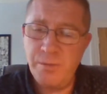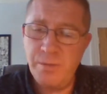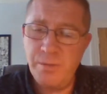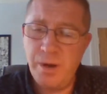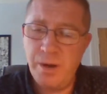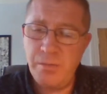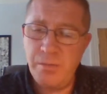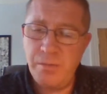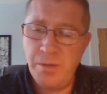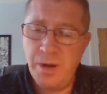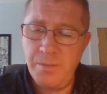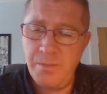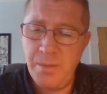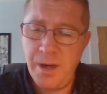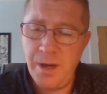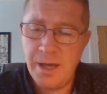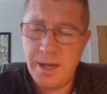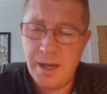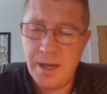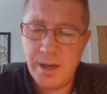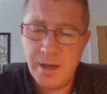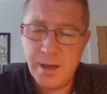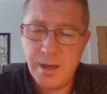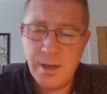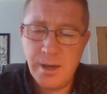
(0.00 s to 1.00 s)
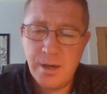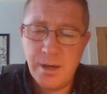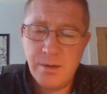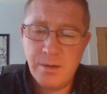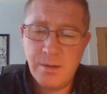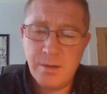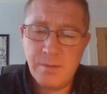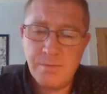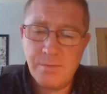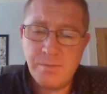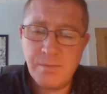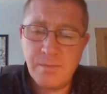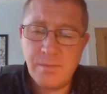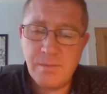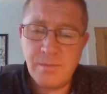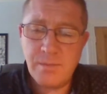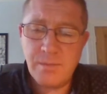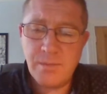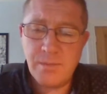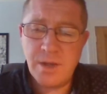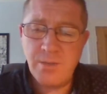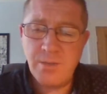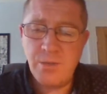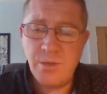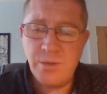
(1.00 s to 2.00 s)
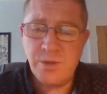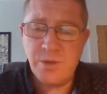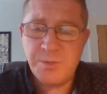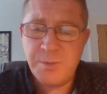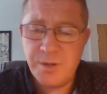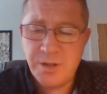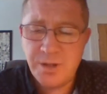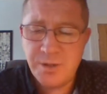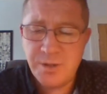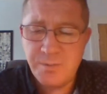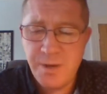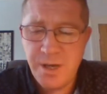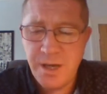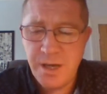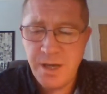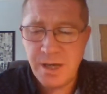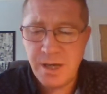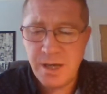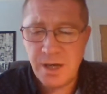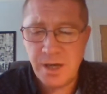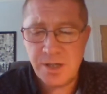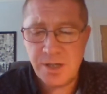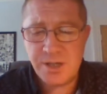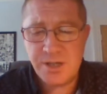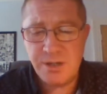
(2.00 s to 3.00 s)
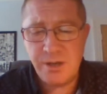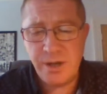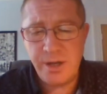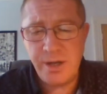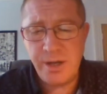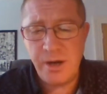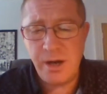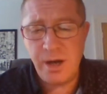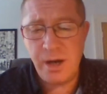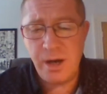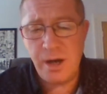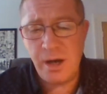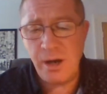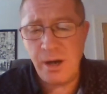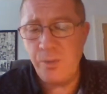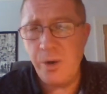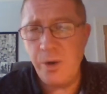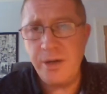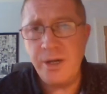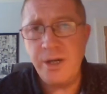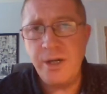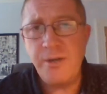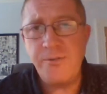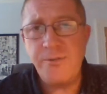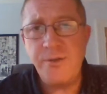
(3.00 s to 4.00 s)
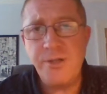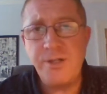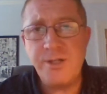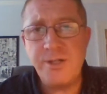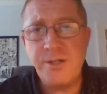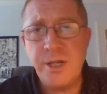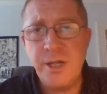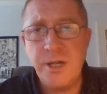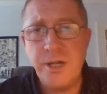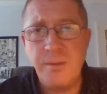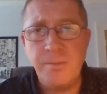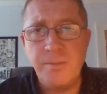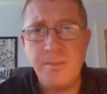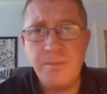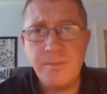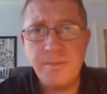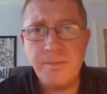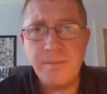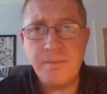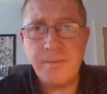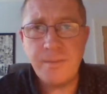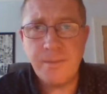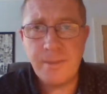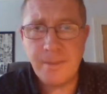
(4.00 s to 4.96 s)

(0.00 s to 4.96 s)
My mate. We were supposed to meet here last night. I wondered if you'd seen him."